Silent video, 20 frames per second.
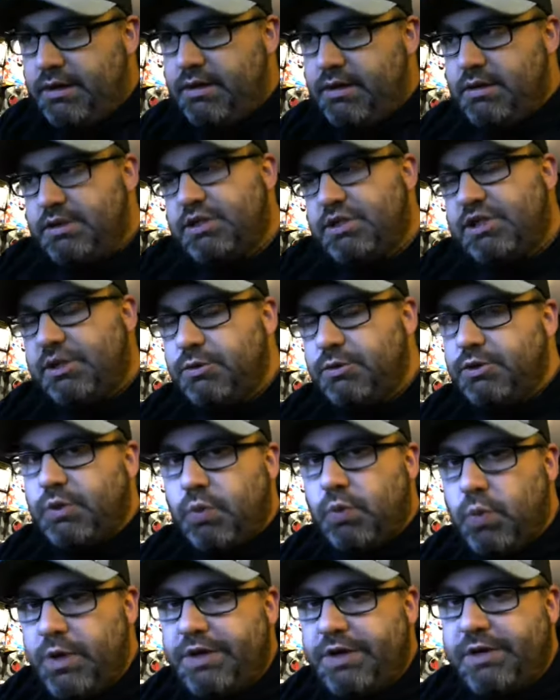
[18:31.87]
She was
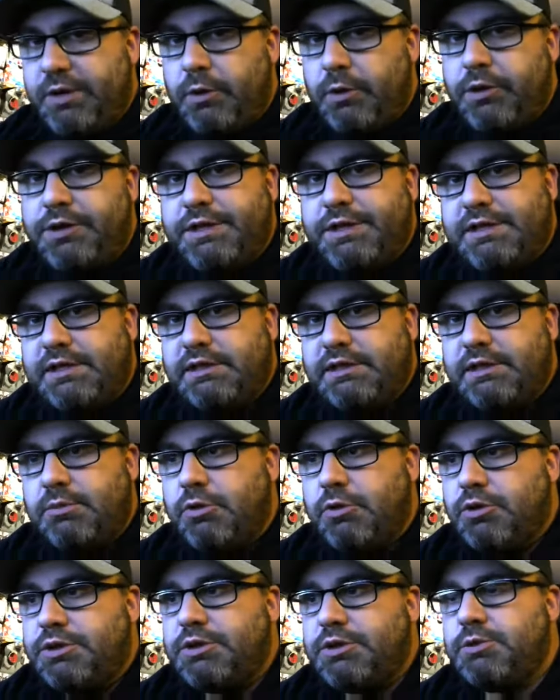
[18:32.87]
really, really
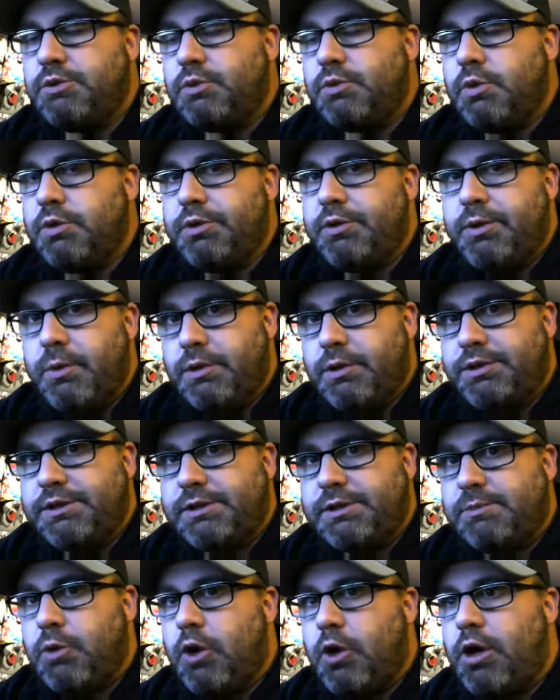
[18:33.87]
sensible. She was really, really
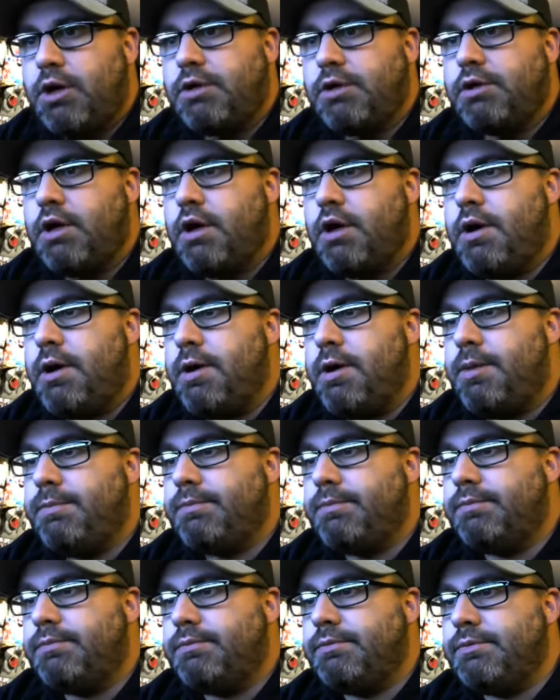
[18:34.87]
smart.
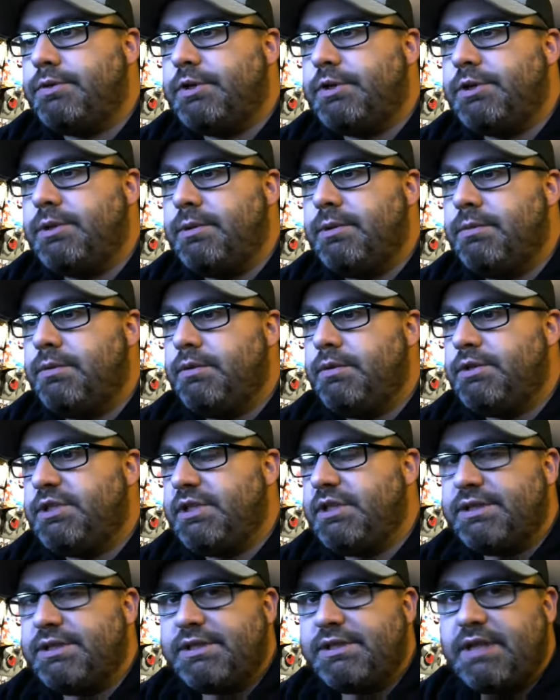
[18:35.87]
She
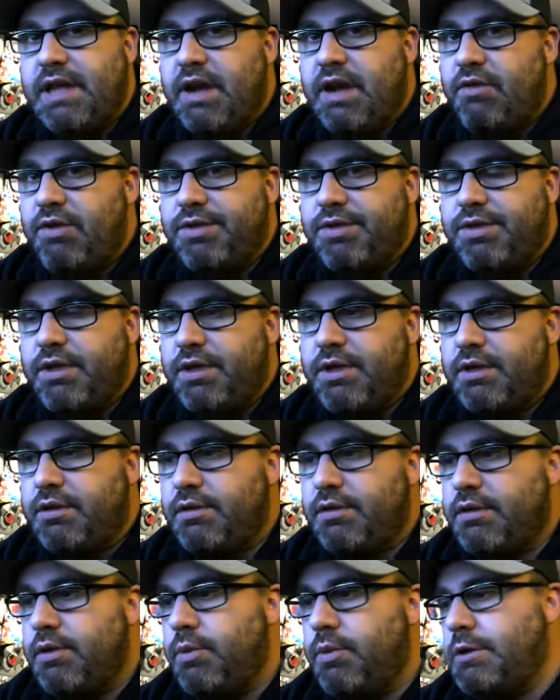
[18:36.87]
listened to
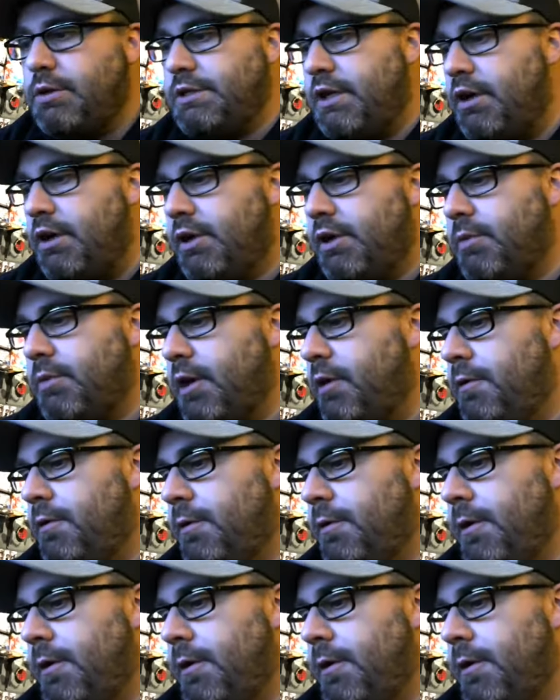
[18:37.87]
everything that we were talking about.